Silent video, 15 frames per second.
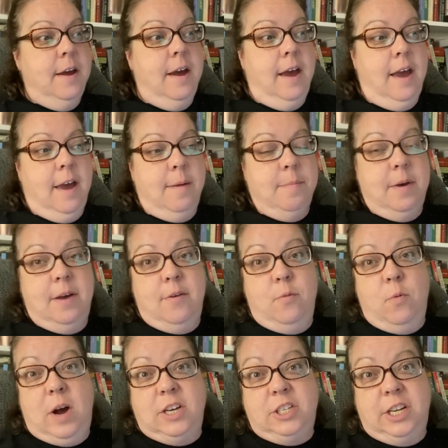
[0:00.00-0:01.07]
I'm
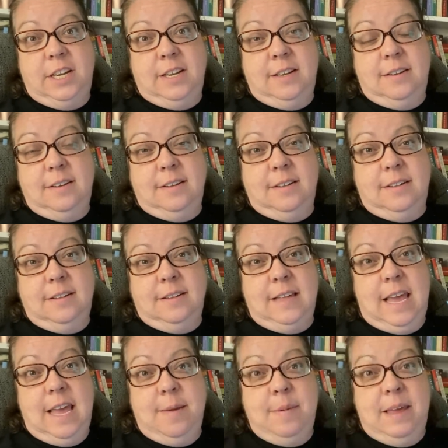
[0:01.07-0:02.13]
watching
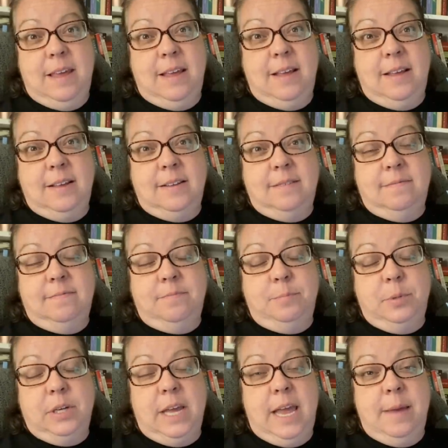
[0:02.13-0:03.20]
Amy's
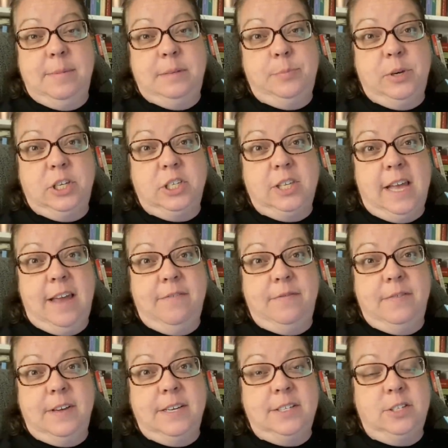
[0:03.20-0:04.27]
Bookish Life
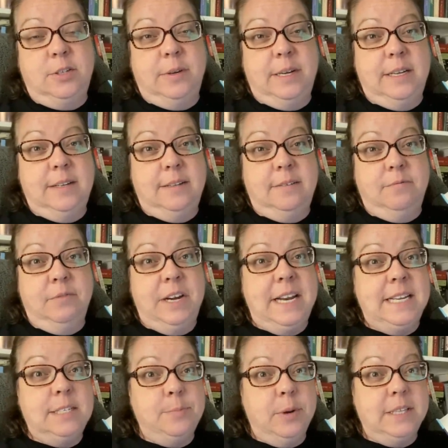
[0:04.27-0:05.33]
is doing
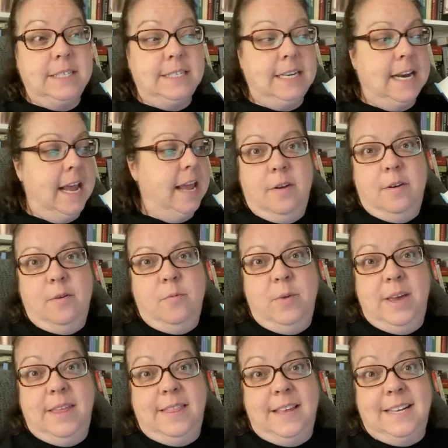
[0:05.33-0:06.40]
reading sprints tonight
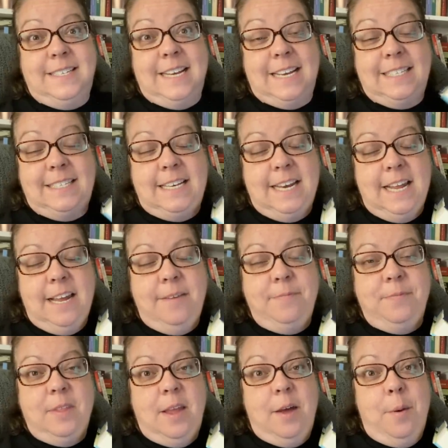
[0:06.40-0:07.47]
with Destiny.
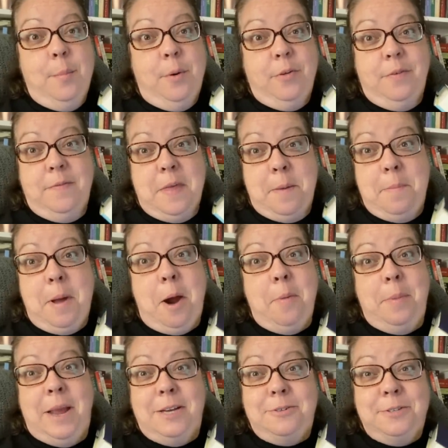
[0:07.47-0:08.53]
Both of them are
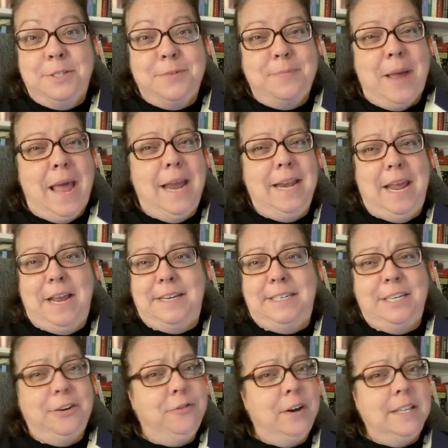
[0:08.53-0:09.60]
patrons of mine and
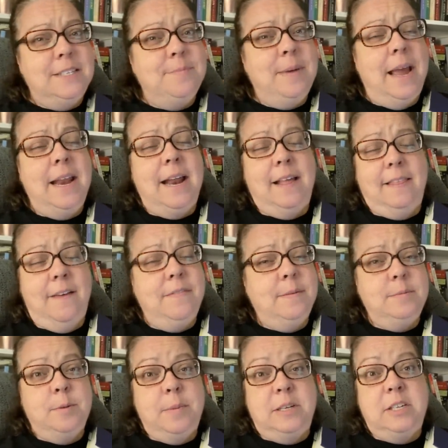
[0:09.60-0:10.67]
dear friends of mine. I love
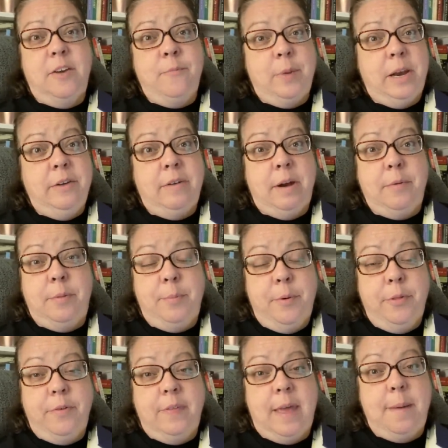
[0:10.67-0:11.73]
them so much. I've buddy read with
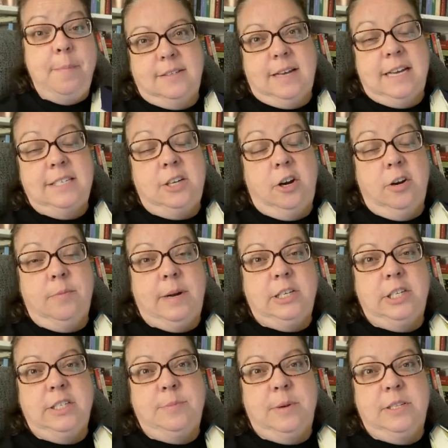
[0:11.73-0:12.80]
both of them. I started
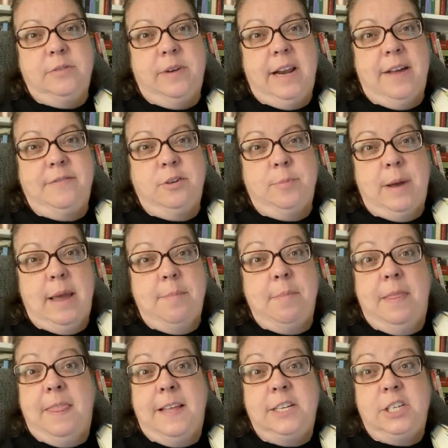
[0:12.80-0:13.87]
watching sprints right after my
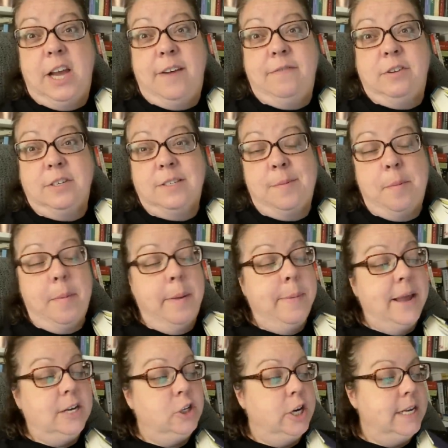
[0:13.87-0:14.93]
monthly chat for some of my
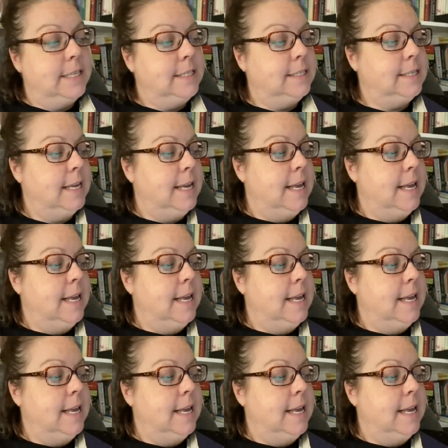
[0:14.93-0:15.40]
patrons.